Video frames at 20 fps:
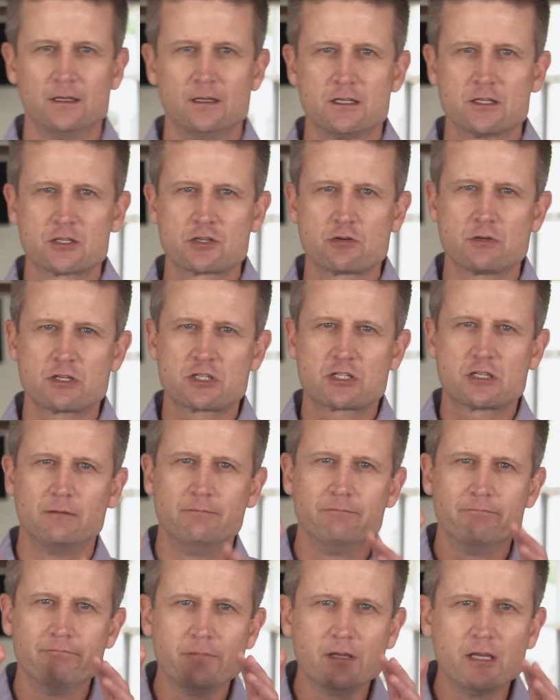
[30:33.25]
so as to
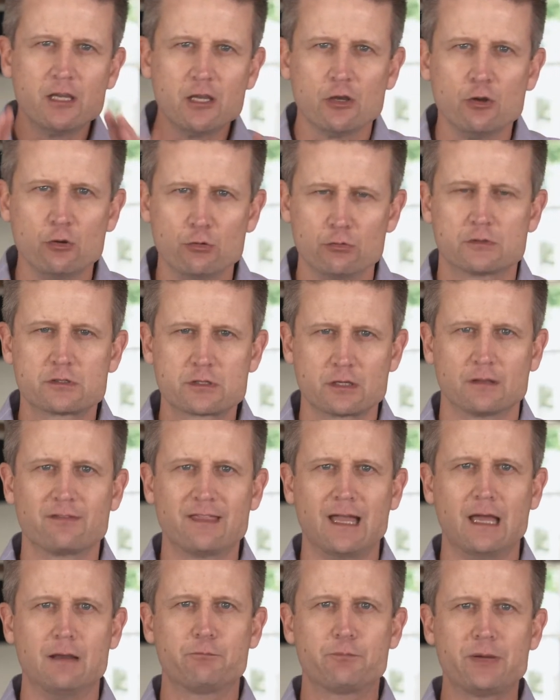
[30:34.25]
mute
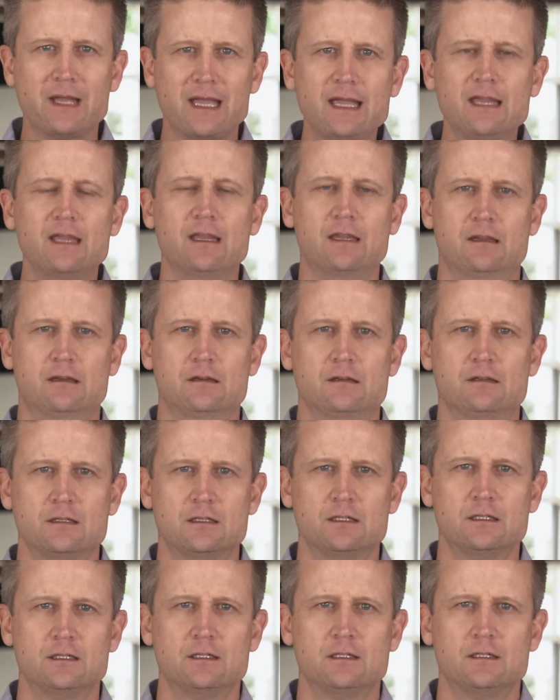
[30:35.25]
that pain
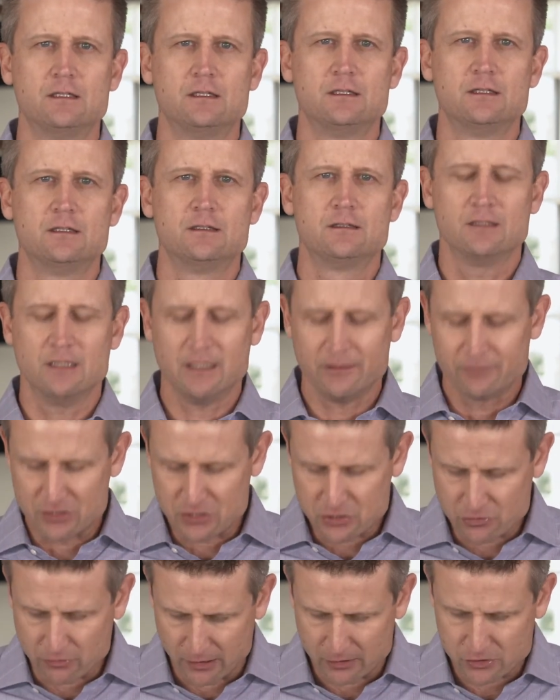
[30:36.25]
of
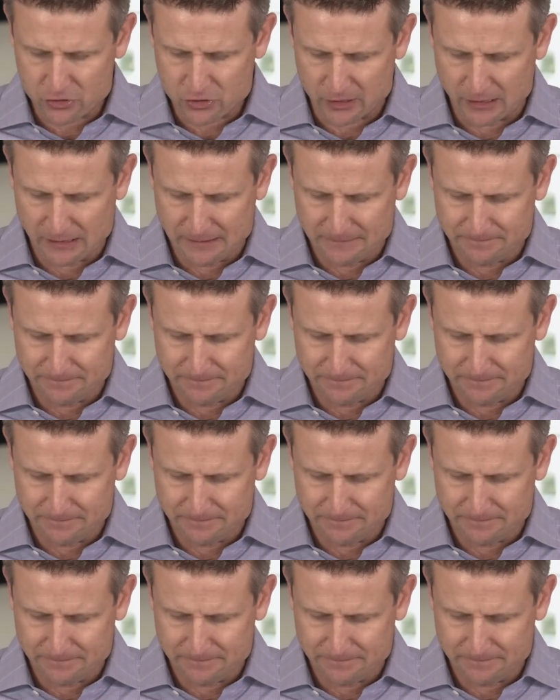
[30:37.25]
destruction.